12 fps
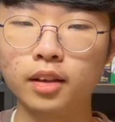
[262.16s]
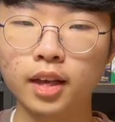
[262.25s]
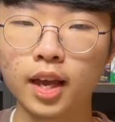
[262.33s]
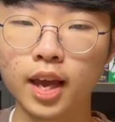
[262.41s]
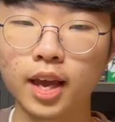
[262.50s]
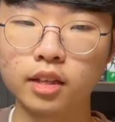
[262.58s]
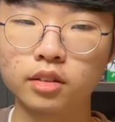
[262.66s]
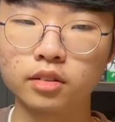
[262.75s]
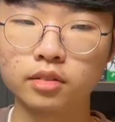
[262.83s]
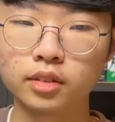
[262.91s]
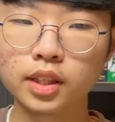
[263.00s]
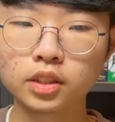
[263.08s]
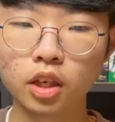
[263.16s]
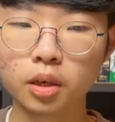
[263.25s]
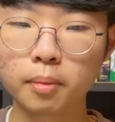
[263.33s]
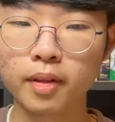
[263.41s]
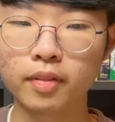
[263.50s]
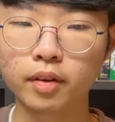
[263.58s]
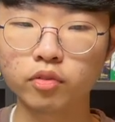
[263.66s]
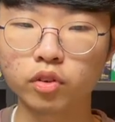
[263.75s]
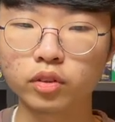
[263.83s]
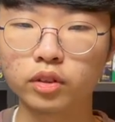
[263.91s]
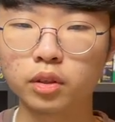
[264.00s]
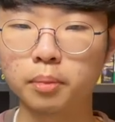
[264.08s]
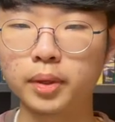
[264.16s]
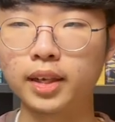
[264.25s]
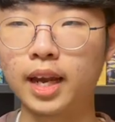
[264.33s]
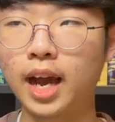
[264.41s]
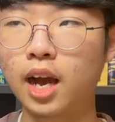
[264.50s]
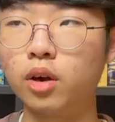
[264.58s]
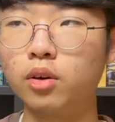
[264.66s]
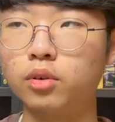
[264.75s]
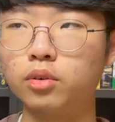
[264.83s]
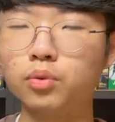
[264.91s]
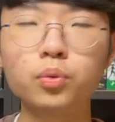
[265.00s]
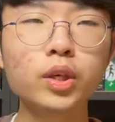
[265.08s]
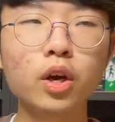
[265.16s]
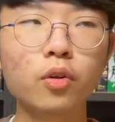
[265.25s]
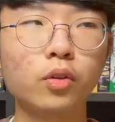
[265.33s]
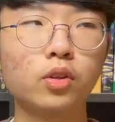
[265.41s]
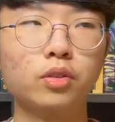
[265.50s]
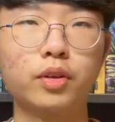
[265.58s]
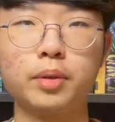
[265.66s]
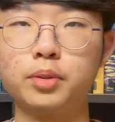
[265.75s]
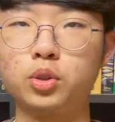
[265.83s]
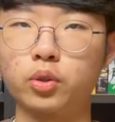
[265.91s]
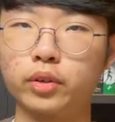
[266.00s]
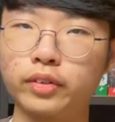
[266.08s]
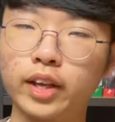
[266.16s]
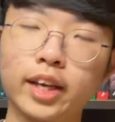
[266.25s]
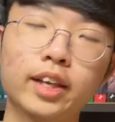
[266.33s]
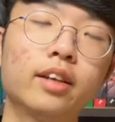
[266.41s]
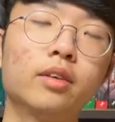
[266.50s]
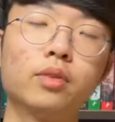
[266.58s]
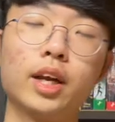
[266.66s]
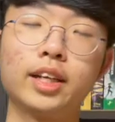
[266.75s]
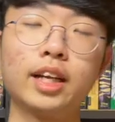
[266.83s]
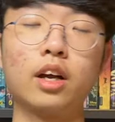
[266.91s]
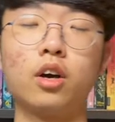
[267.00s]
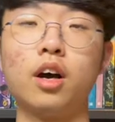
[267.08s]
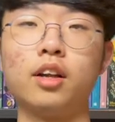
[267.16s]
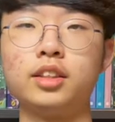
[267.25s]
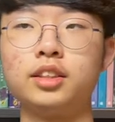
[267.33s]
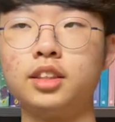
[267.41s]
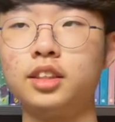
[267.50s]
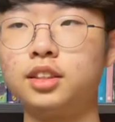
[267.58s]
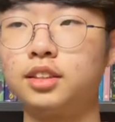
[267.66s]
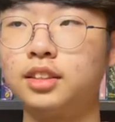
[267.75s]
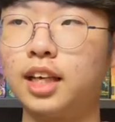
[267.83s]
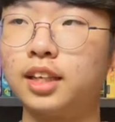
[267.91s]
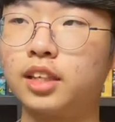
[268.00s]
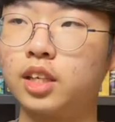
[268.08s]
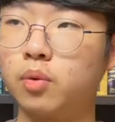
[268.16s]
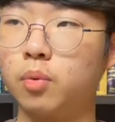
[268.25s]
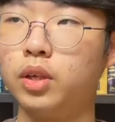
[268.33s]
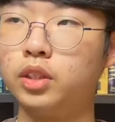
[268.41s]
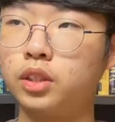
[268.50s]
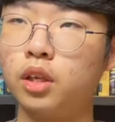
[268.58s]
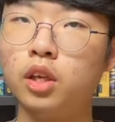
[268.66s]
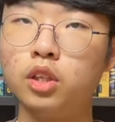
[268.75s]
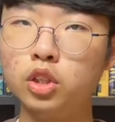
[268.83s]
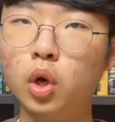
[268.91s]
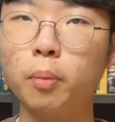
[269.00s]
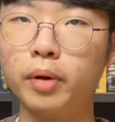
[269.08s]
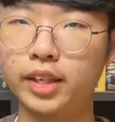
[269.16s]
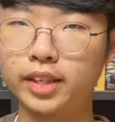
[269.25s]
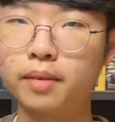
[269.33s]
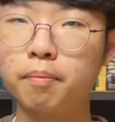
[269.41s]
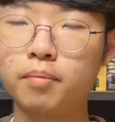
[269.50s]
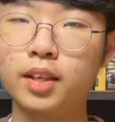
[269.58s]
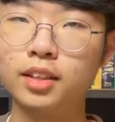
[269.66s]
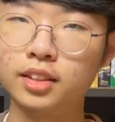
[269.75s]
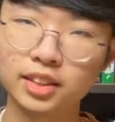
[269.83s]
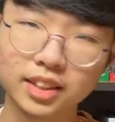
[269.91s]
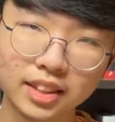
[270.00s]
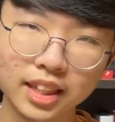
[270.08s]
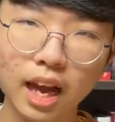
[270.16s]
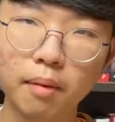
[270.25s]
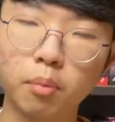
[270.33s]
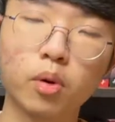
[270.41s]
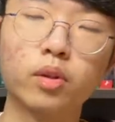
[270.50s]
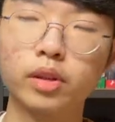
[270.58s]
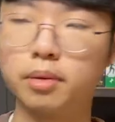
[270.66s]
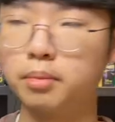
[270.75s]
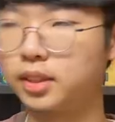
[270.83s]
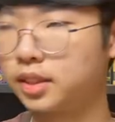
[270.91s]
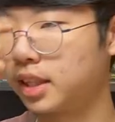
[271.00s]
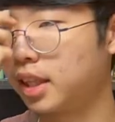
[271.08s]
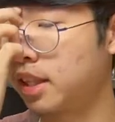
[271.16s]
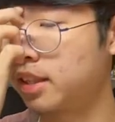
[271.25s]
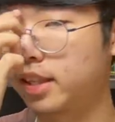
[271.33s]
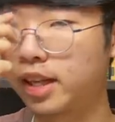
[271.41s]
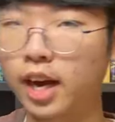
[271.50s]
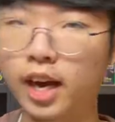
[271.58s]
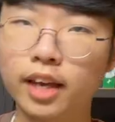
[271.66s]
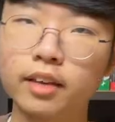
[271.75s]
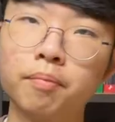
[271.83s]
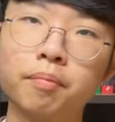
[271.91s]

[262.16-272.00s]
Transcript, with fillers: And they talk about that for a little bit, how we all know the famous story, like, right? How Odysseus said he was nobody, stabbed Polyphemus in the eye,